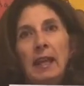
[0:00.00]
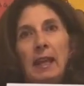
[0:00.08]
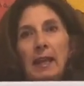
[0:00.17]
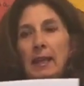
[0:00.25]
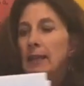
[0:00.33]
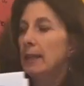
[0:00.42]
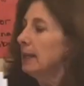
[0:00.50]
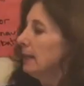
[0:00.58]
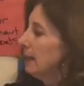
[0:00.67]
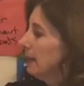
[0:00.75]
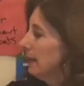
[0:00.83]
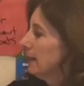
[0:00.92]
And
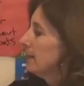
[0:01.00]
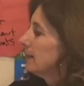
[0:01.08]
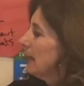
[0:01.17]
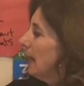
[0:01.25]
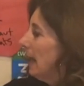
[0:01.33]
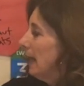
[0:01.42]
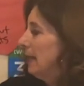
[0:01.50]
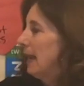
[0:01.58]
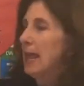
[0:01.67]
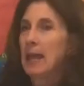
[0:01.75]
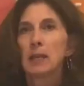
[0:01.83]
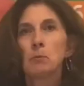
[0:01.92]
it is an
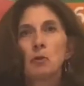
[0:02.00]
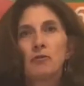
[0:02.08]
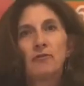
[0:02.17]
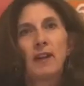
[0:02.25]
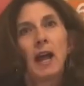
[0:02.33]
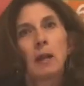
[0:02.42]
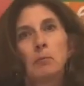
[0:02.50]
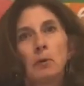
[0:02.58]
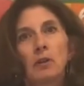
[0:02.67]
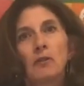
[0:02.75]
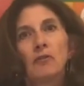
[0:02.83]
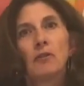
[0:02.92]
animal fact
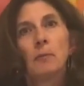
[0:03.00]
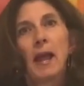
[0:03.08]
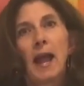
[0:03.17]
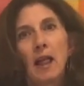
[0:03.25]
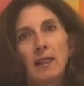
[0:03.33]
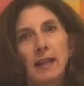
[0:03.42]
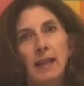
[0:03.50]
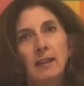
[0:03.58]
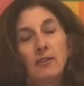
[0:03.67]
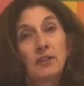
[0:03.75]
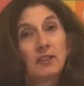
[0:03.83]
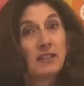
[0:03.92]
book from
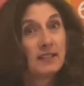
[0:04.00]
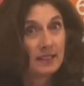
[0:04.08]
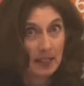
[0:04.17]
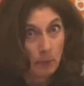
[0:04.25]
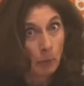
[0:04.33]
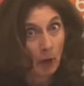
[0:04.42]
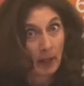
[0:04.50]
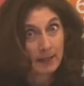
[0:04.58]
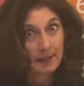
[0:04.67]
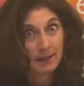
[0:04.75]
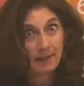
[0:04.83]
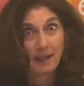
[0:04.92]
alligators to zebras.